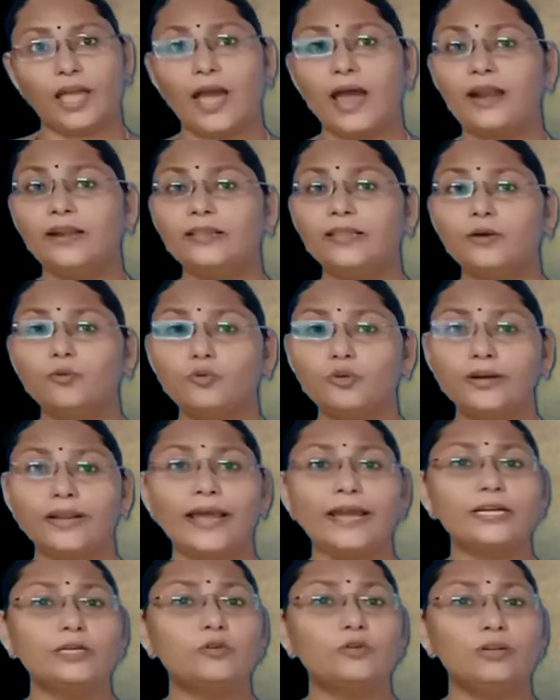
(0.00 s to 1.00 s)
And they would
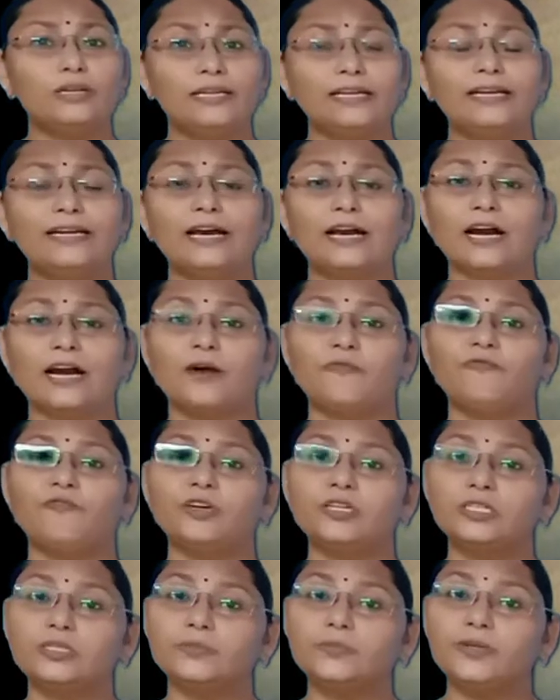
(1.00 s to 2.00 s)
like to lead a
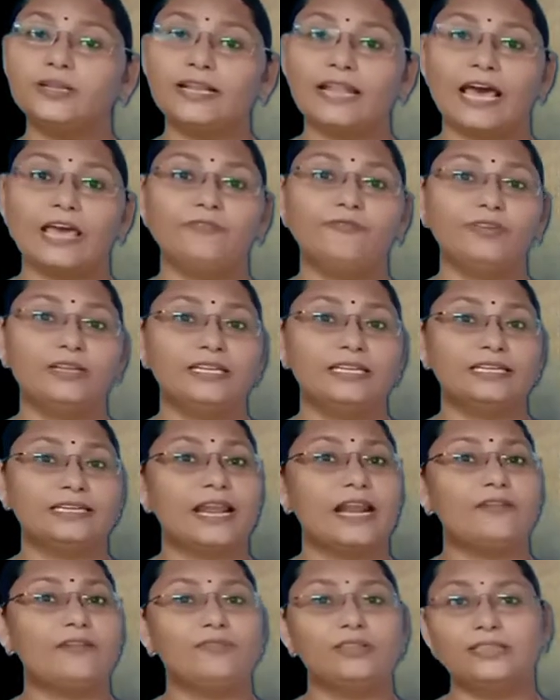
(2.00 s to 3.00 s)
comfortable life in
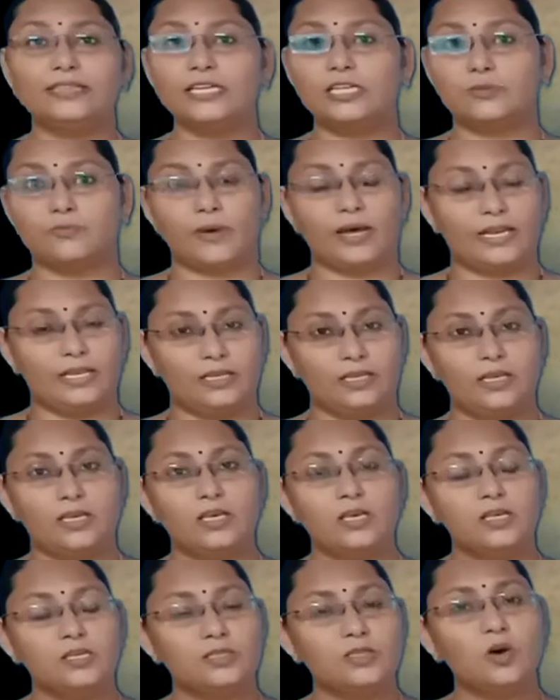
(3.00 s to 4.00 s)
England with that money.
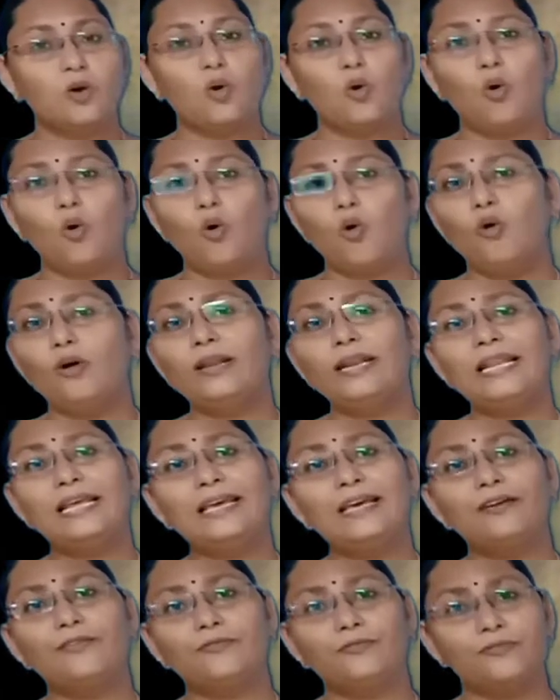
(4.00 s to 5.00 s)
So
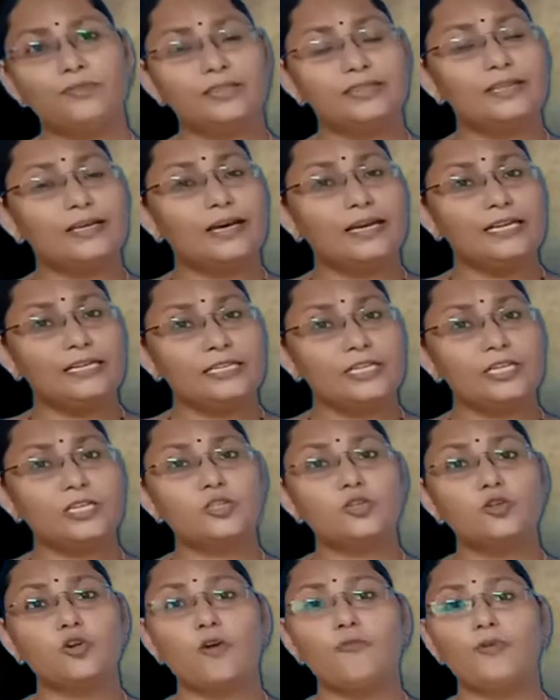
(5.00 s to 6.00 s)
only with the
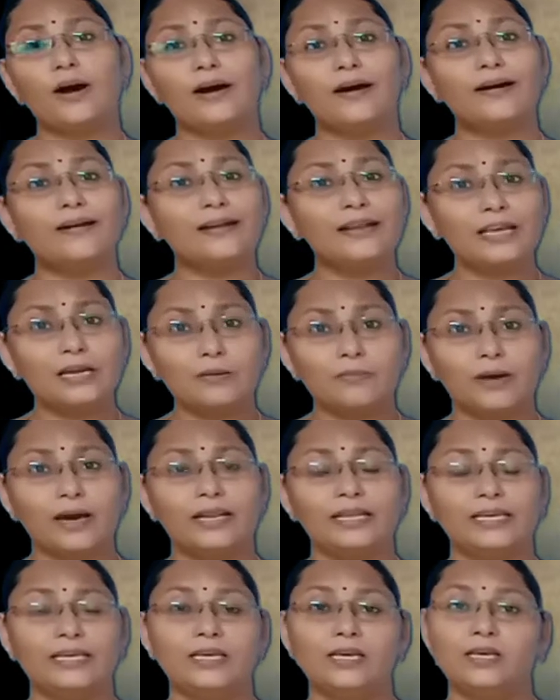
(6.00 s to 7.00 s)
intention of earning
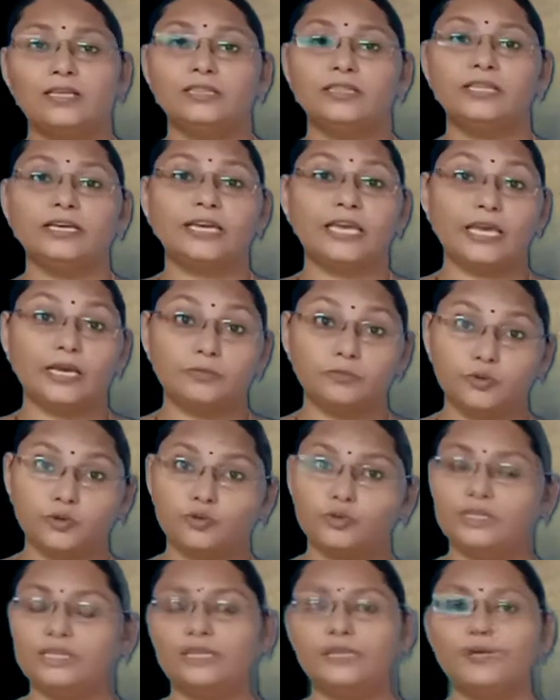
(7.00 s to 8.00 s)
money they came
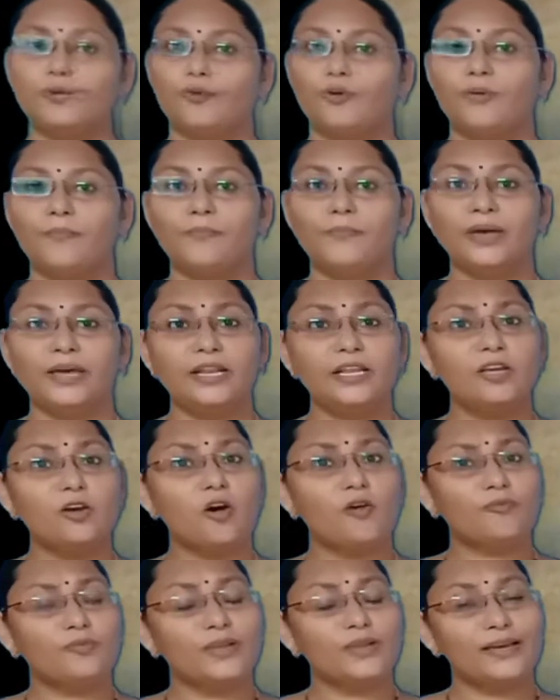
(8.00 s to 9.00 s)
to India. So many
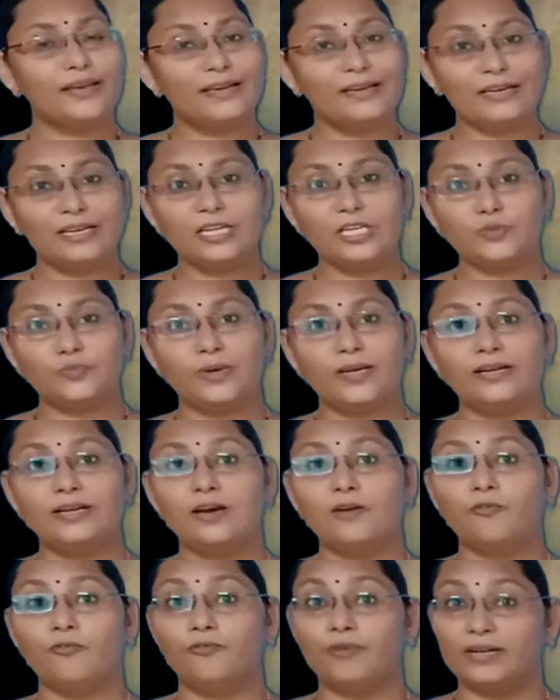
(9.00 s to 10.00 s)
of the
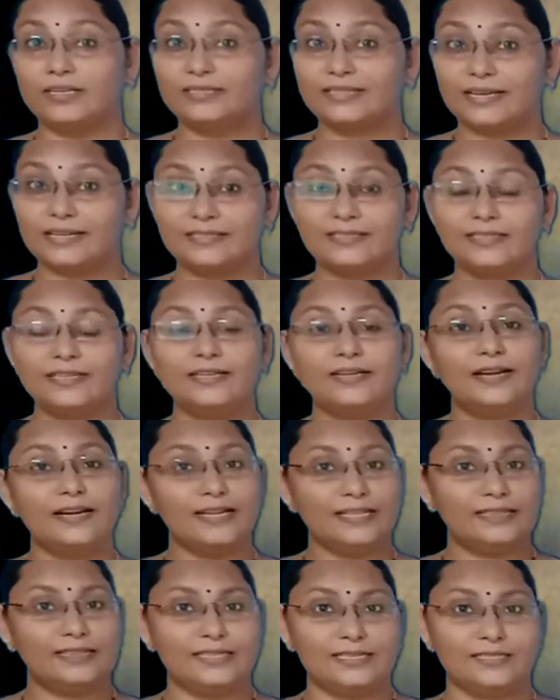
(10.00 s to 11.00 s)
Englishmen were succeeded
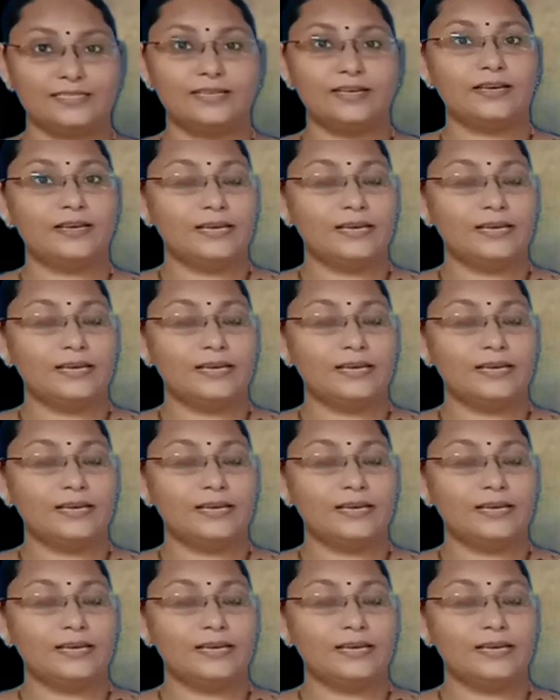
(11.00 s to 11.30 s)
in this.